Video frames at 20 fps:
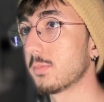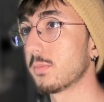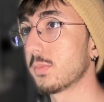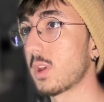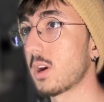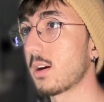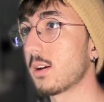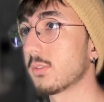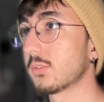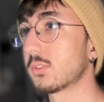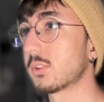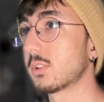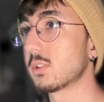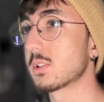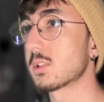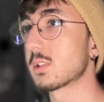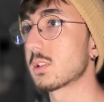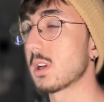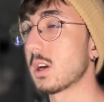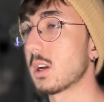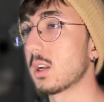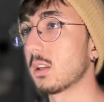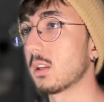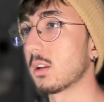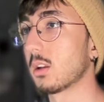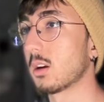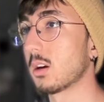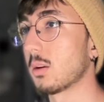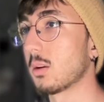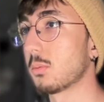after sign
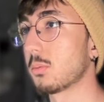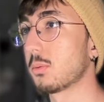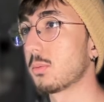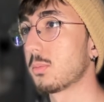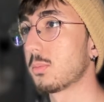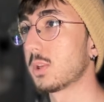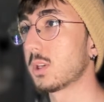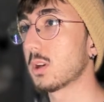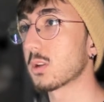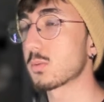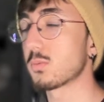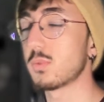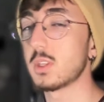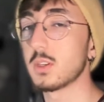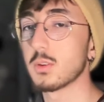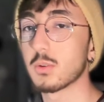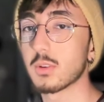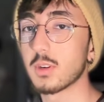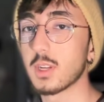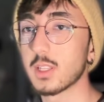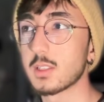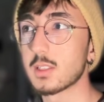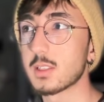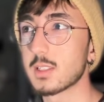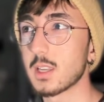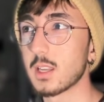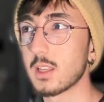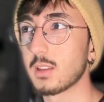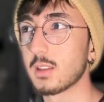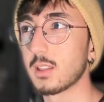up, because we already
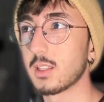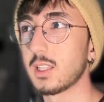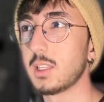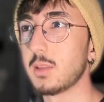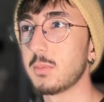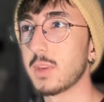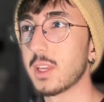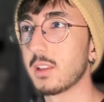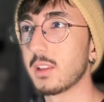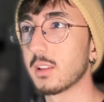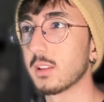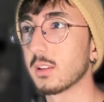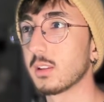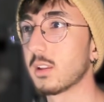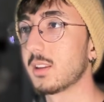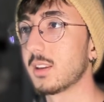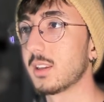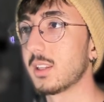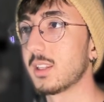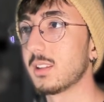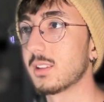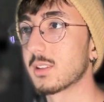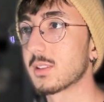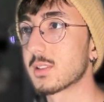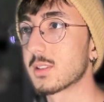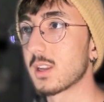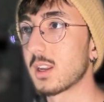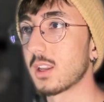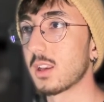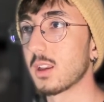sent email in the
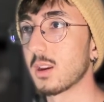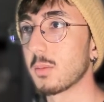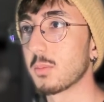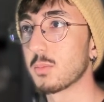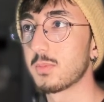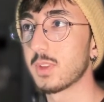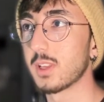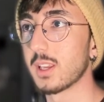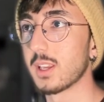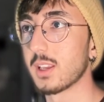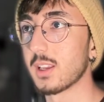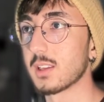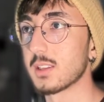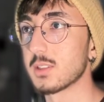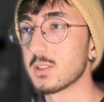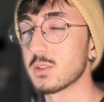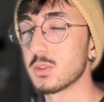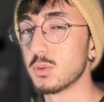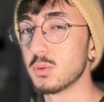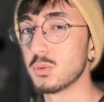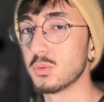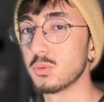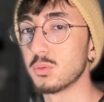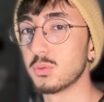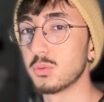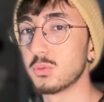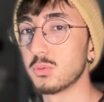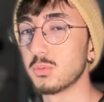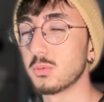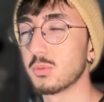sign up, as
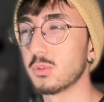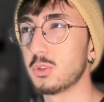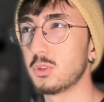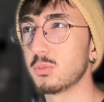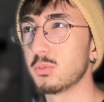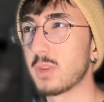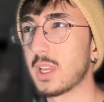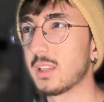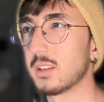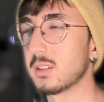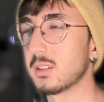you may